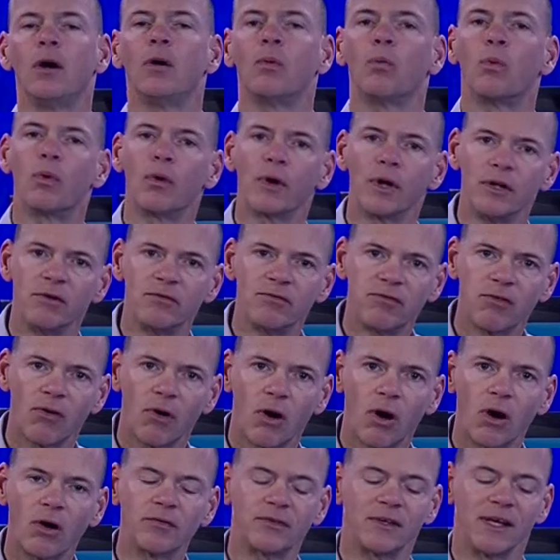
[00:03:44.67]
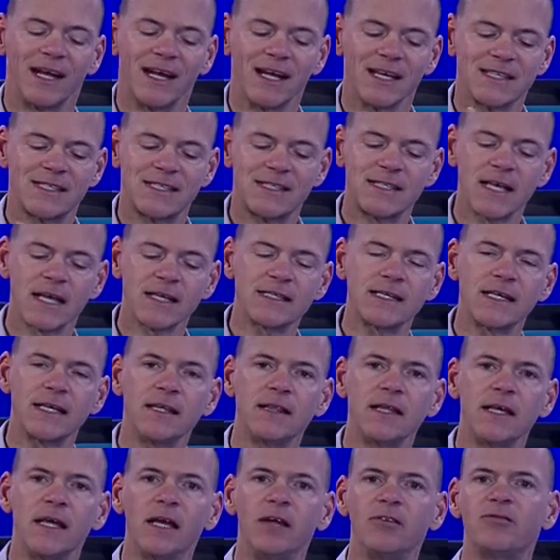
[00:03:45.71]
were involved in assessing
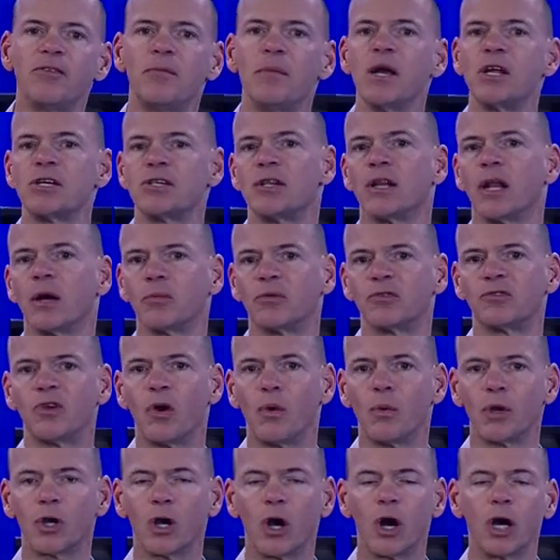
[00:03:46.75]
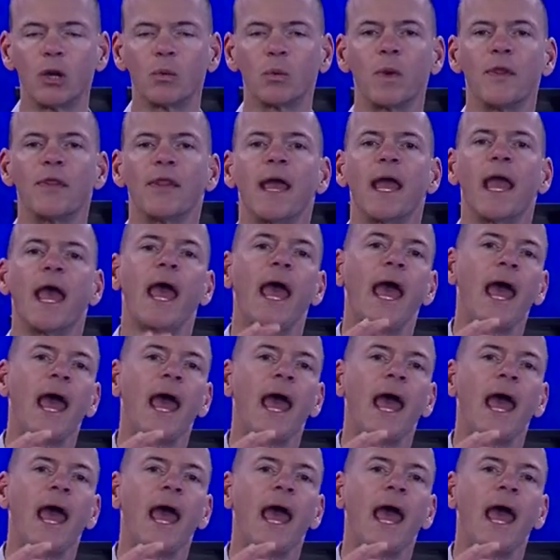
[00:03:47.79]
the information that was going on when they